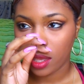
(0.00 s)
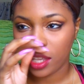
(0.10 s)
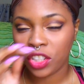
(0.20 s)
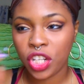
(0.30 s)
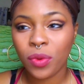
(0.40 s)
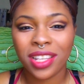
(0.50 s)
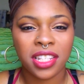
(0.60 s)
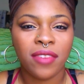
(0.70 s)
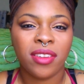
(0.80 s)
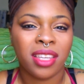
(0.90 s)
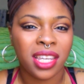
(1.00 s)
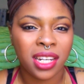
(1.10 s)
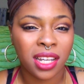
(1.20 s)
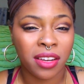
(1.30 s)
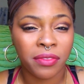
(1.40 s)
She wasn't even getting
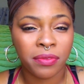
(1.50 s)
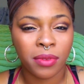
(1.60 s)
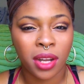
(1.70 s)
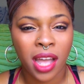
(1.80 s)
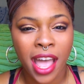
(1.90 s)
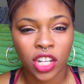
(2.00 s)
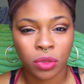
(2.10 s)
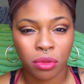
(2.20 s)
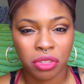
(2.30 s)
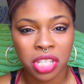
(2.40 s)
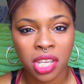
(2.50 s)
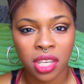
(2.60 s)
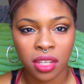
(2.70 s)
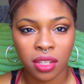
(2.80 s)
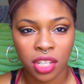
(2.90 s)
a actual
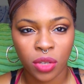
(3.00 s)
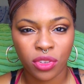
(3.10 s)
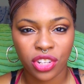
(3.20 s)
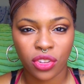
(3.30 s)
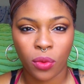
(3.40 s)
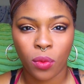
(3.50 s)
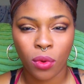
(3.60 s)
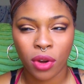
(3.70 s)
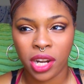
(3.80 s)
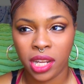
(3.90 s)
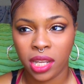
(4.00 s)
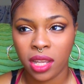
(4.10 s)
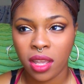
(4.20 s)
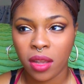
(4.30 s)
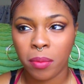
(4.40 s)
ticket, it was just a warning,
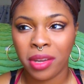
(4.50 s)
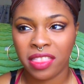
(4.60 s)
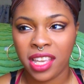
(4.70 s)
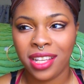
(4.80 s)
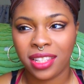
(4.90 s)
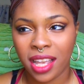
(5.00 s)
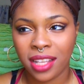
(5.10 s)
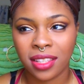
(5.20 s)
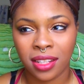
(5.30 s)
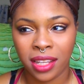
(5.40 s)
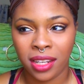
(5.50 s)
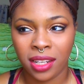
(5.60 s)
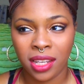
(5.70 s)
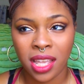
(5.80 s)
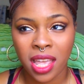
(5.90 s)
but things
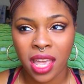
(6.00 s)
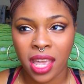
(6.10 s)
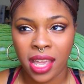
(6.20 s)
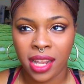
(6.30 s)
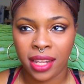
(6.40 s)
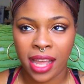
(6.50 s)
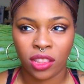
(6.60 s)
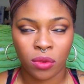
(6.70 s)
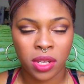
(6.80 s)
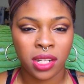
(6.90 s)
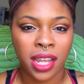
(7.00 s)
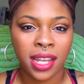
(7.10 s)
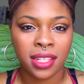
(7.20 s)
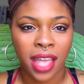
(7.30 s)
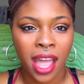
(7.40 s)
escalated, and like 3
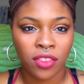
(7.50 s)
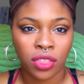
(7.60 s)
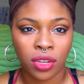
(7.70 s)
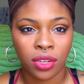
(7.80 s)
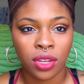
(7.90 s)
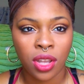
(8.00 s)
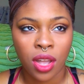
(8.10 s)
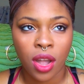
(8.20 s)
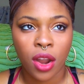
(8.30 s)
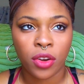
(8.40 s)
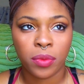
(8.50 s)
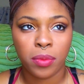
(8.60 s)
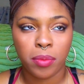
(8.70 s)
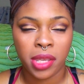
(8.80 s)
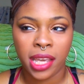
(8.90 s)
days after her
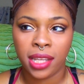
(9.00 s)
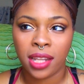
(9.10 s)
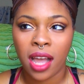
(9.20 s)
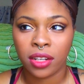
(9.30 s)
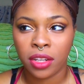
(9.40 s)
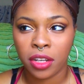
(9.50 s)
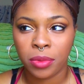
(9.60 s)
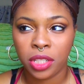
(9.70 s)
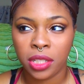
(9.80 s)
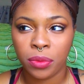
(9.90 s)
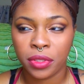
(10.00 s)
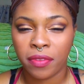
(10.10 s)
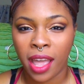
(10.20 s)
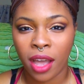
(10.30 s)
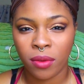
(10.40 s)
being locked up, she was
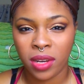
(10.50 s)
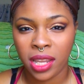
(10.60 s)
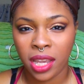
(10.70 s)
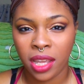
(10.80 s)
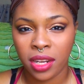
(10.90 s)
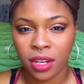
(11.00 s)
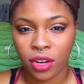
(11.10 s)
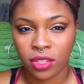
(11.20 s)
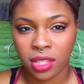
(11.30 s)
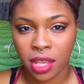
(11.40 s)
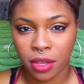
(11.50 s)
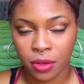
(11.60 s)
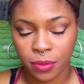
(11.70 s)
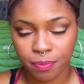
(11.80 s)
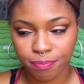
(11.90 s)
found dead in her cell.